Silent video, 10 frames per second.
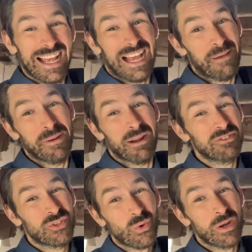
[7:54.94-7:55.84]
I mean, I was
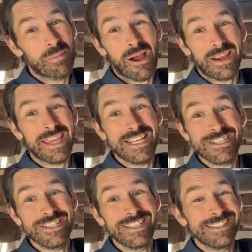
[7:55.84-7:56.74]
talking about a
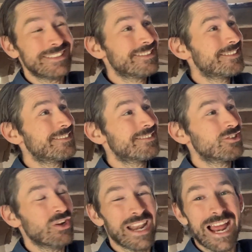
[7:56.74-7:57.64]
kitchen and
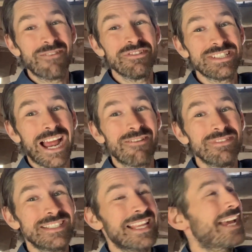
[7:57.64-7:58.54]
sort of lounge
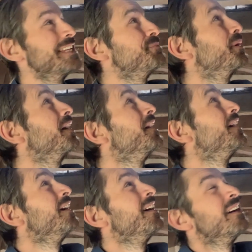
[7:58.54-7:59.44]
downstairs, but
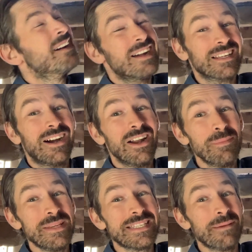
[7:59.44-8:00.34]
I'd kind of
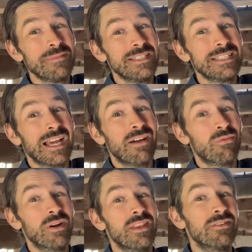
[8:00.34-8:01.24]
be tempted to have
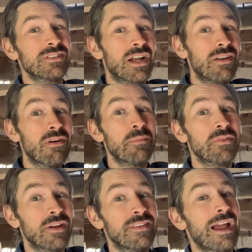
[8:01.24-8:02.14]
one of kind of
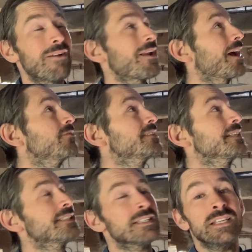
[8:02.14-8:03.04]
upside down
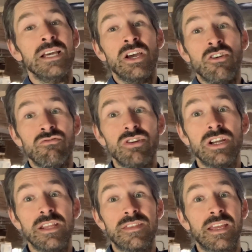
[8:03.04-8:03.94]
houses and
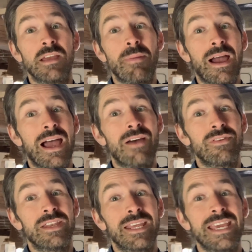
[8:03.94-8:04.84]
really think about
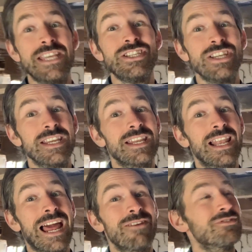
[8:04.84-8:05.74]
having the kitchen and the
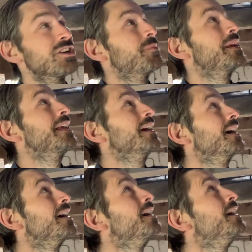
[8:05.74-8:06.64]
lounge up
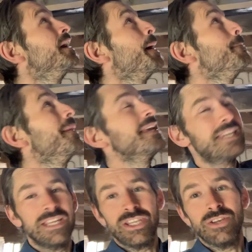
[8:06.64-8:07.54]
here,
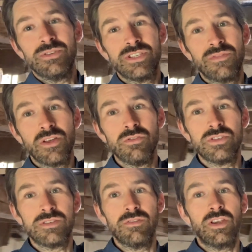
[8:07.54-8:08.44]
making use of
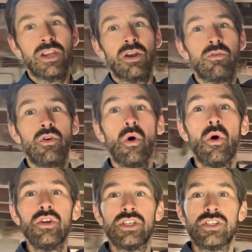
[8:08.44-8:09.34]
those,
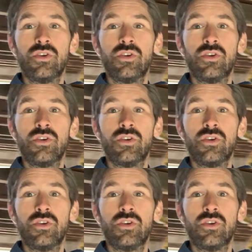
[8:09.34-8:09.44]
gorgeous,